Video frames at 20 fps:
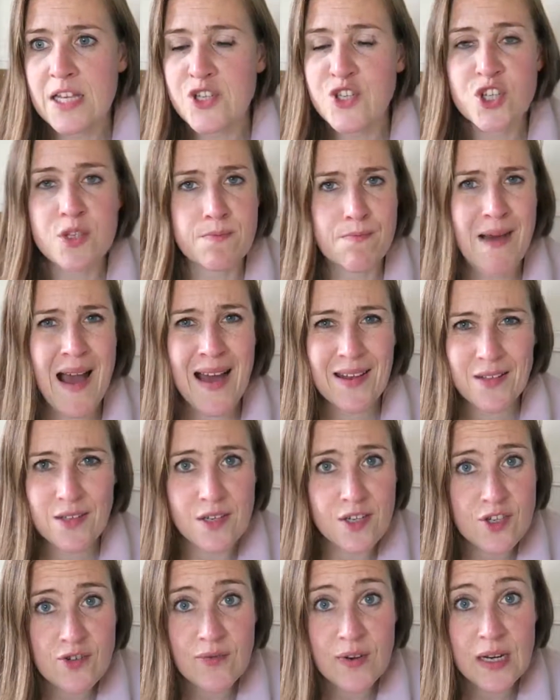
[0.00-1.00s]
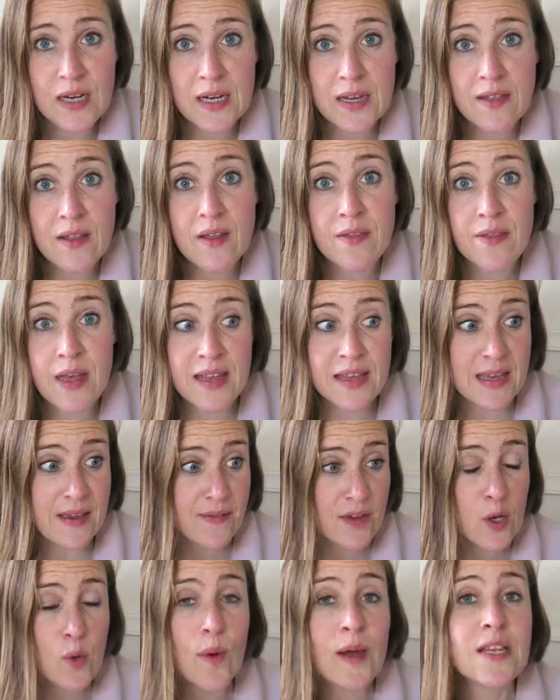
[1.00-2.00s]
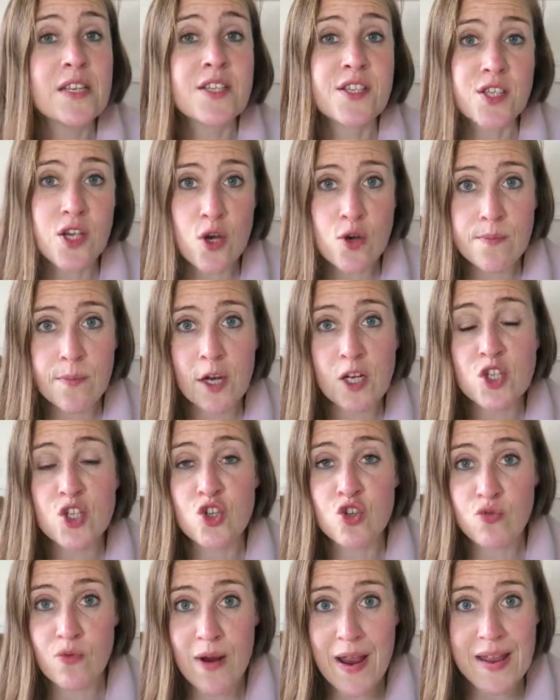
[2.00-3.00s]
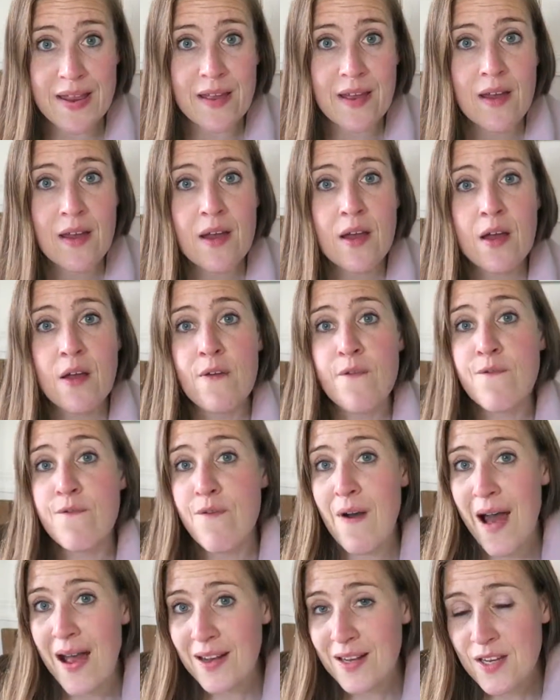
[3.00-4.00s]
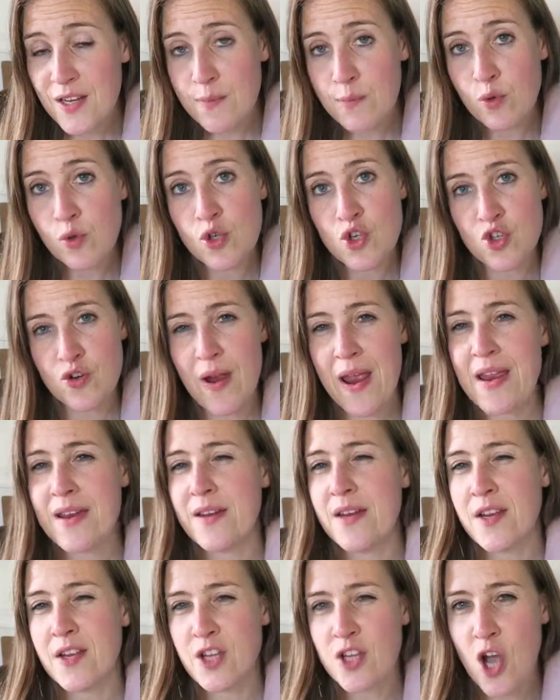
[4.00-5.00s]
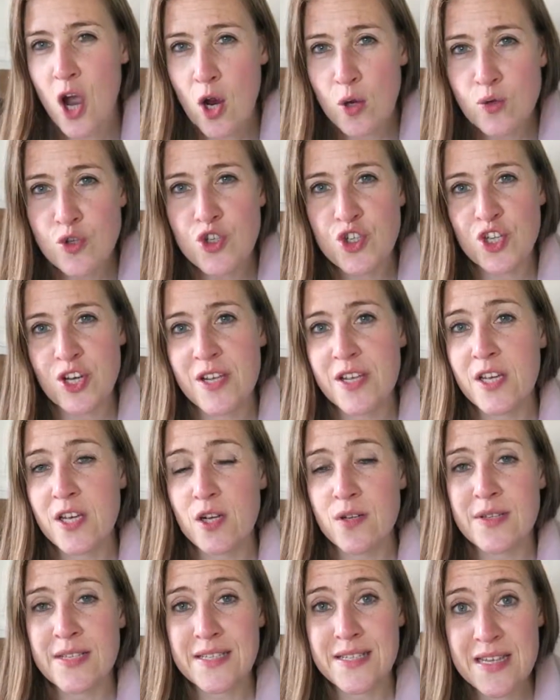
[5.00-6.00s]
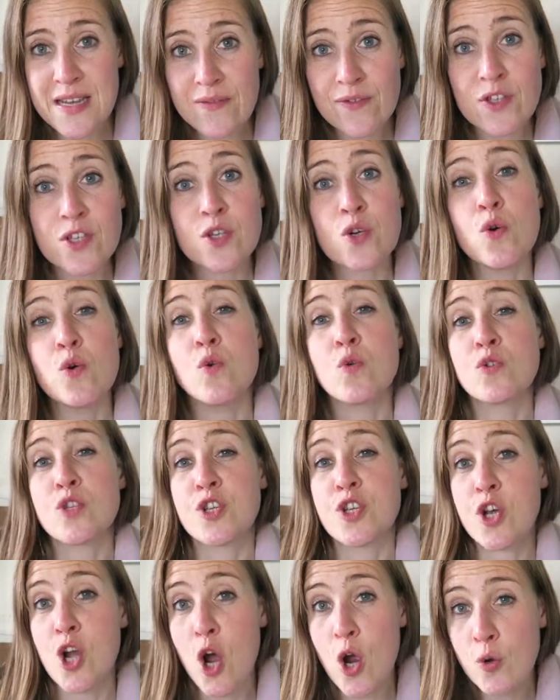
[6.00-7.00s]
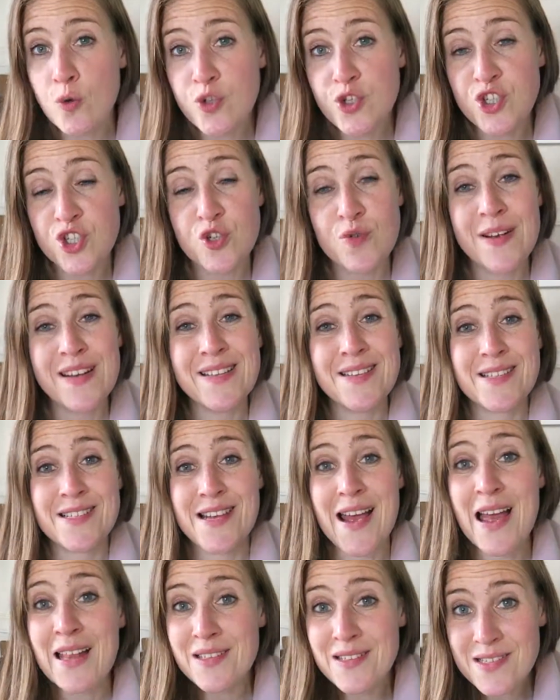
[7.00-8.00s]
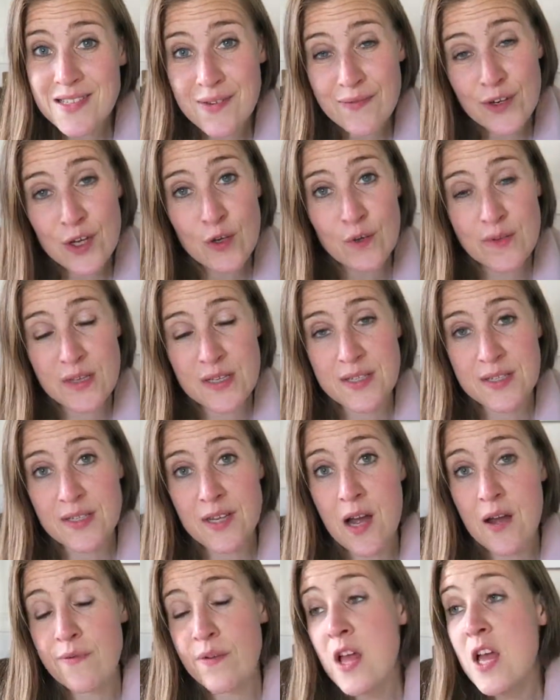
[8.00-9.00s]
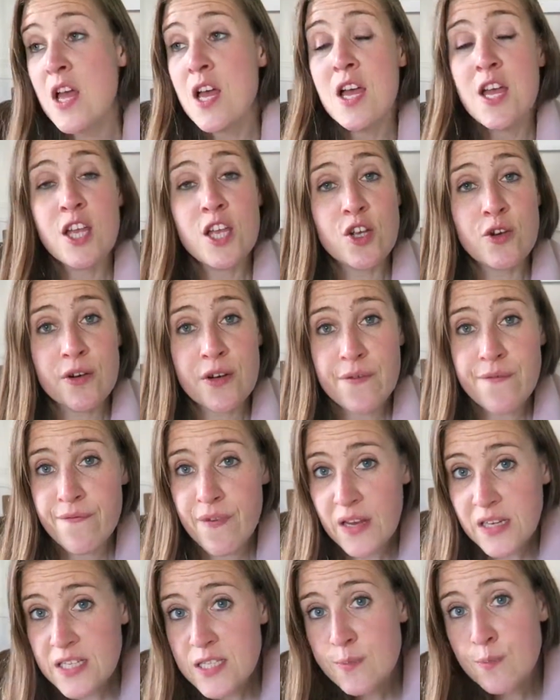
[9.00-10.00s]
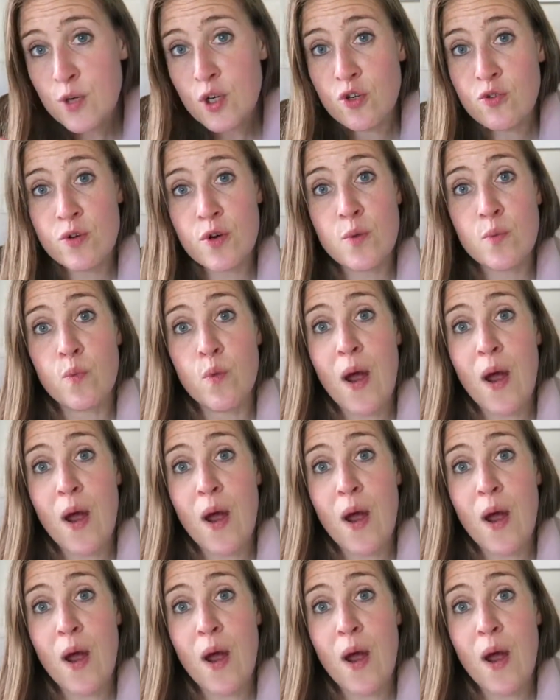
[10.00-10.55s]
just madness really that they're giving away so much great valuable training, coaching. You know, Stephen's course coach you intensively on this stuff. You're in a Facebook group